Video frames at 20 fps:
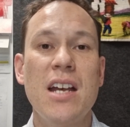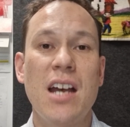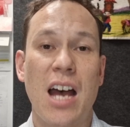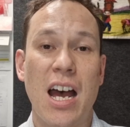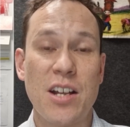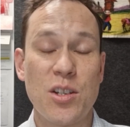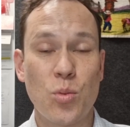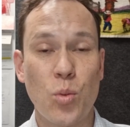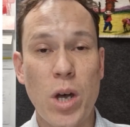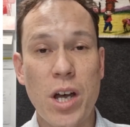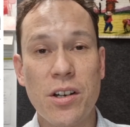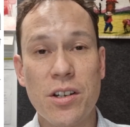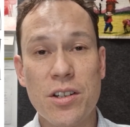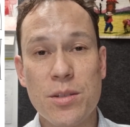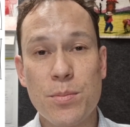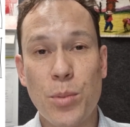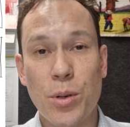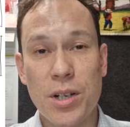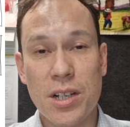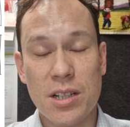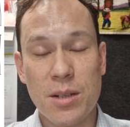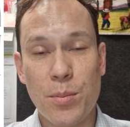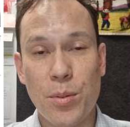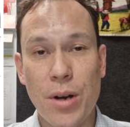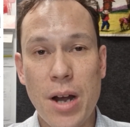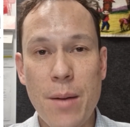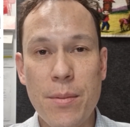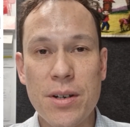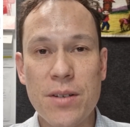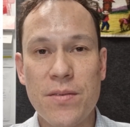As well as putting the
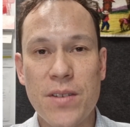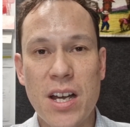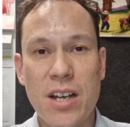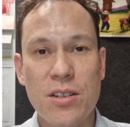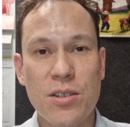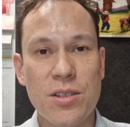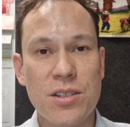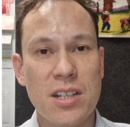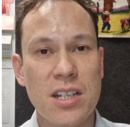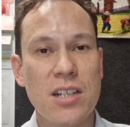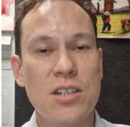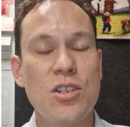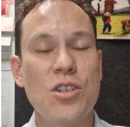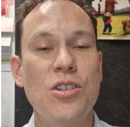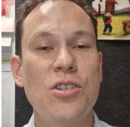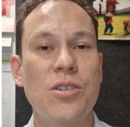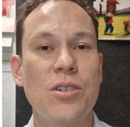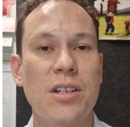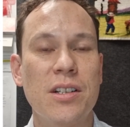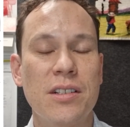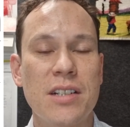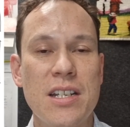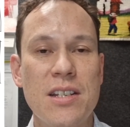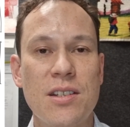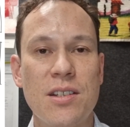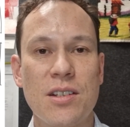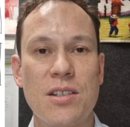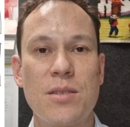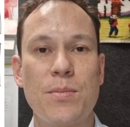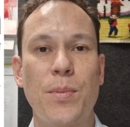parameter values in, you should at
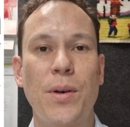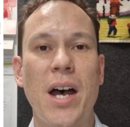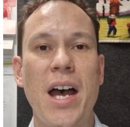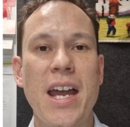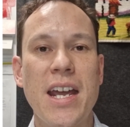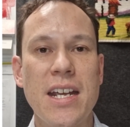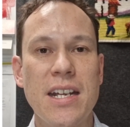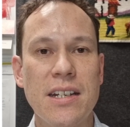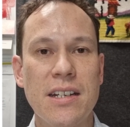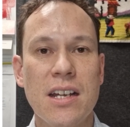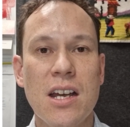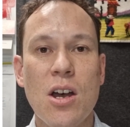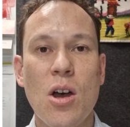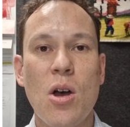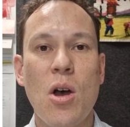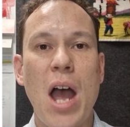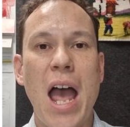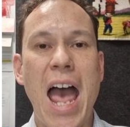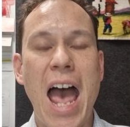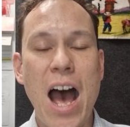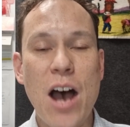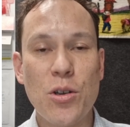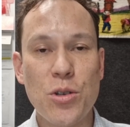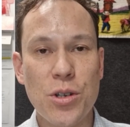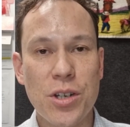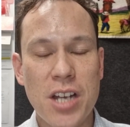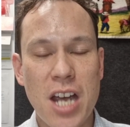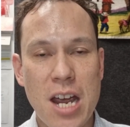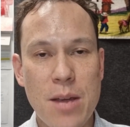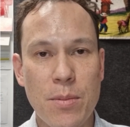least explain how you
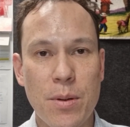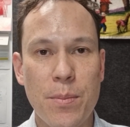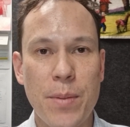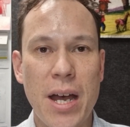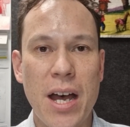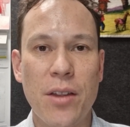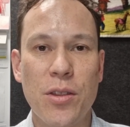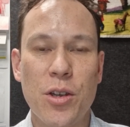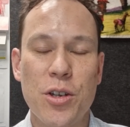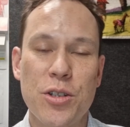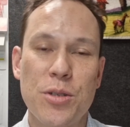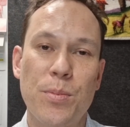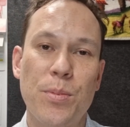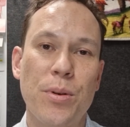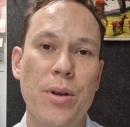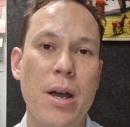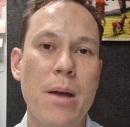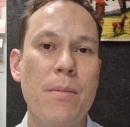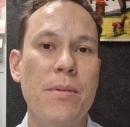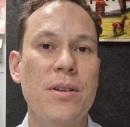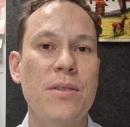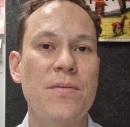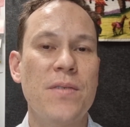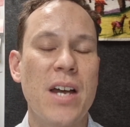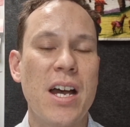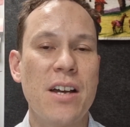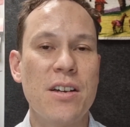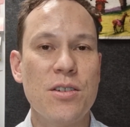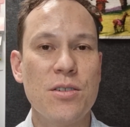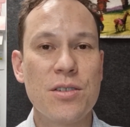came about those parameter
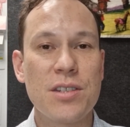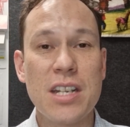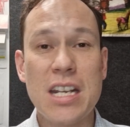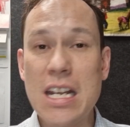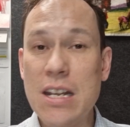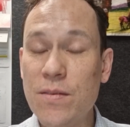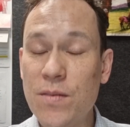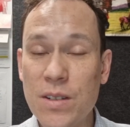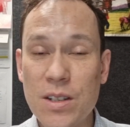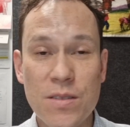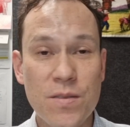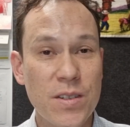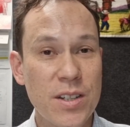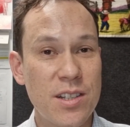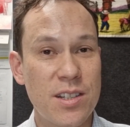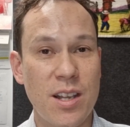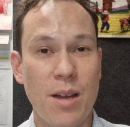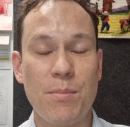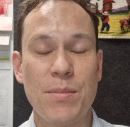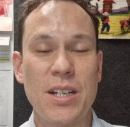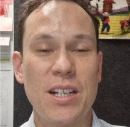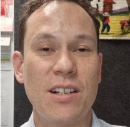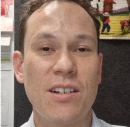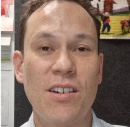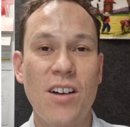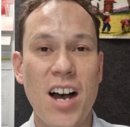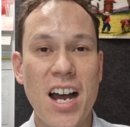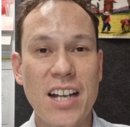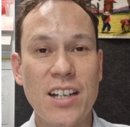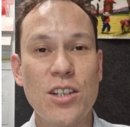values, even if it's something
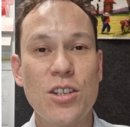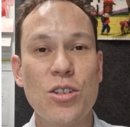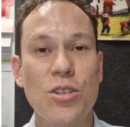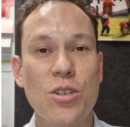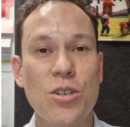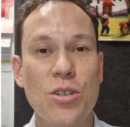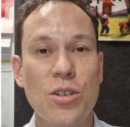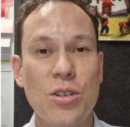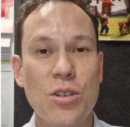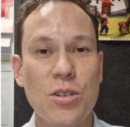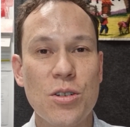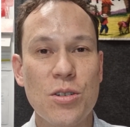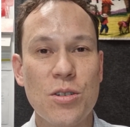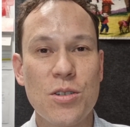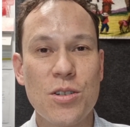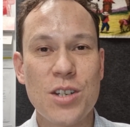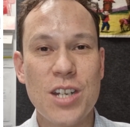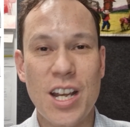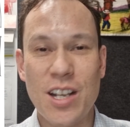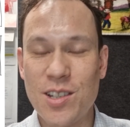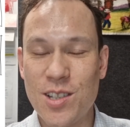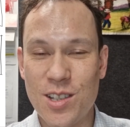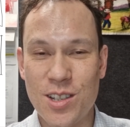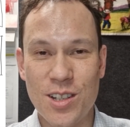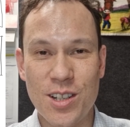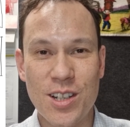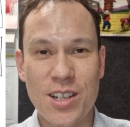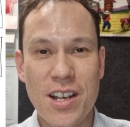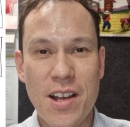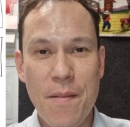like you
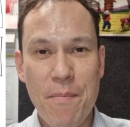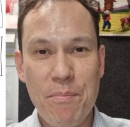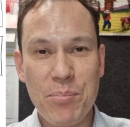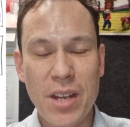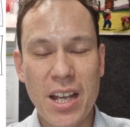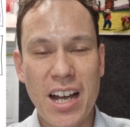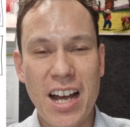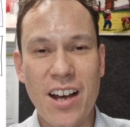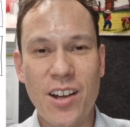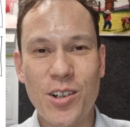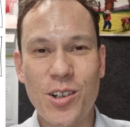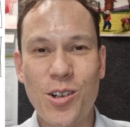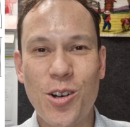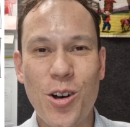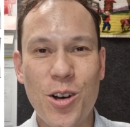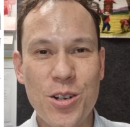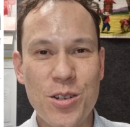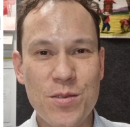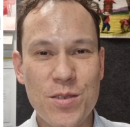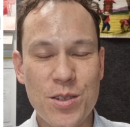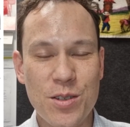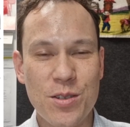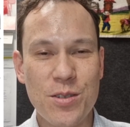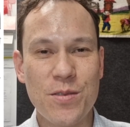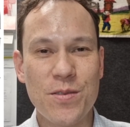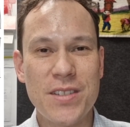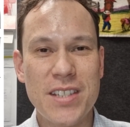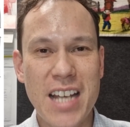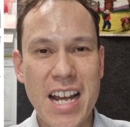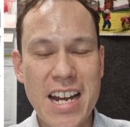tested on a lot of sort
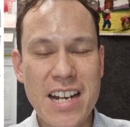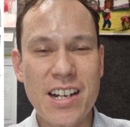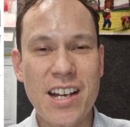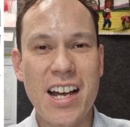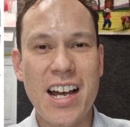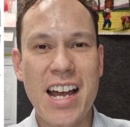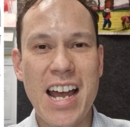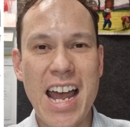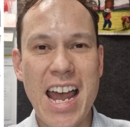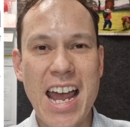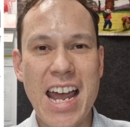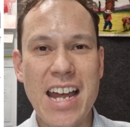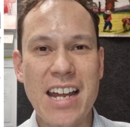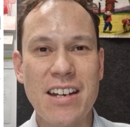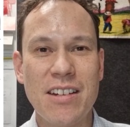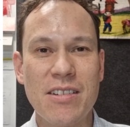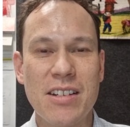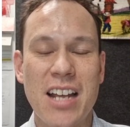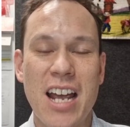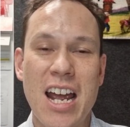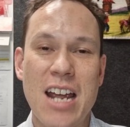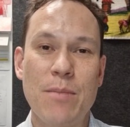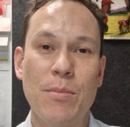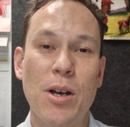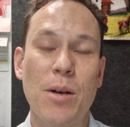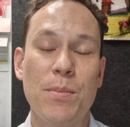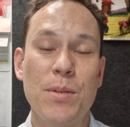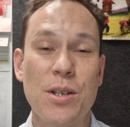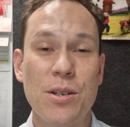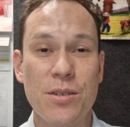of data and came
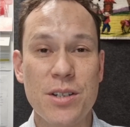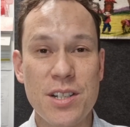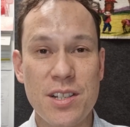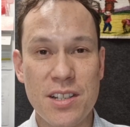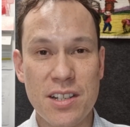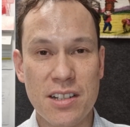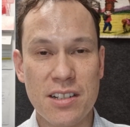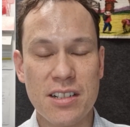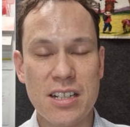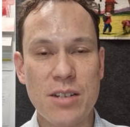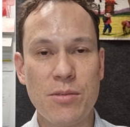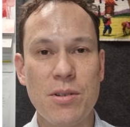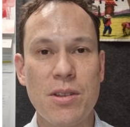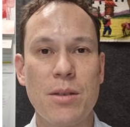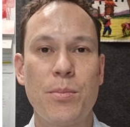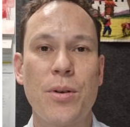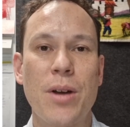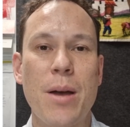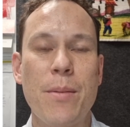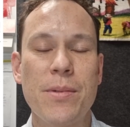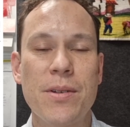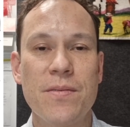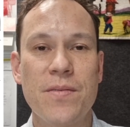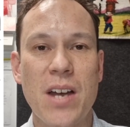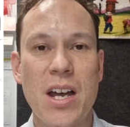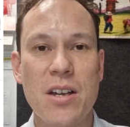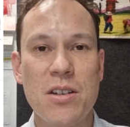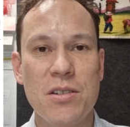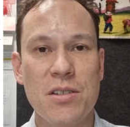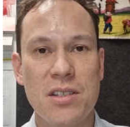up heuristically with the parameter
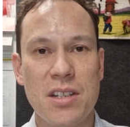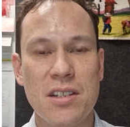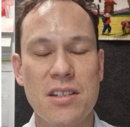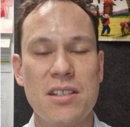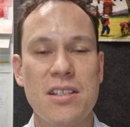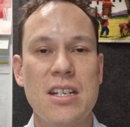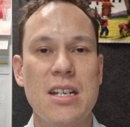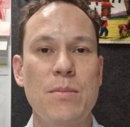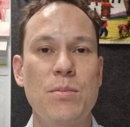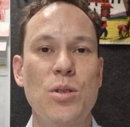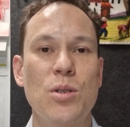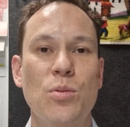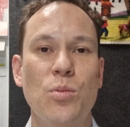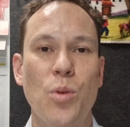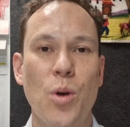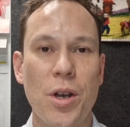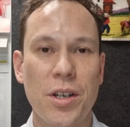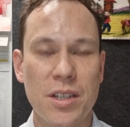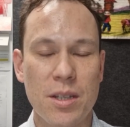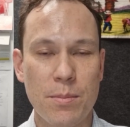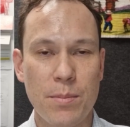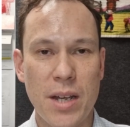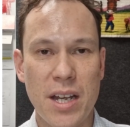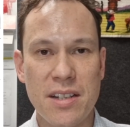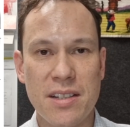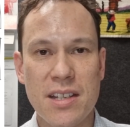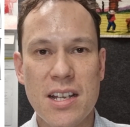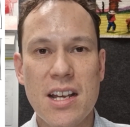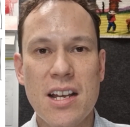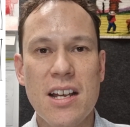values that seem work the
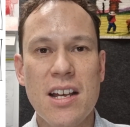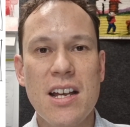best.